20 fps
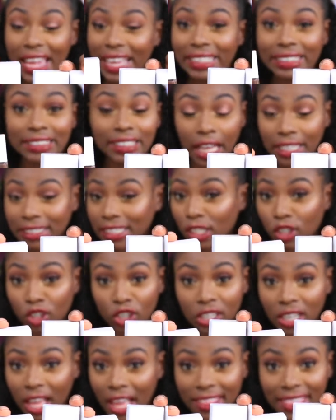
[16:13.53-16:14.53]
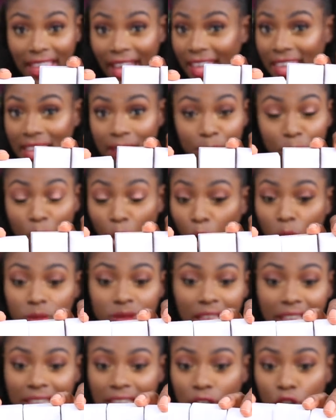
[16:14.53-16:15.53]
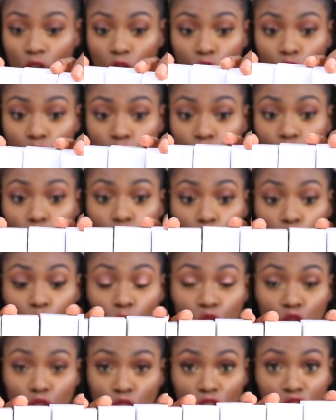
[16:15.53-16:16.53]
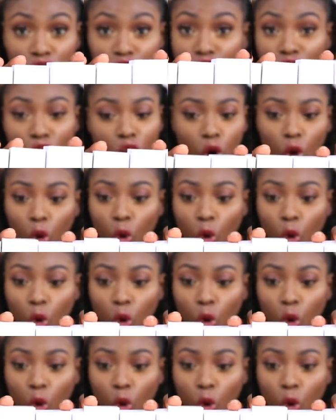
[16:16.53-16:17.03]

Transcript: It doesn't look like that, it popped and it looked gorgeous.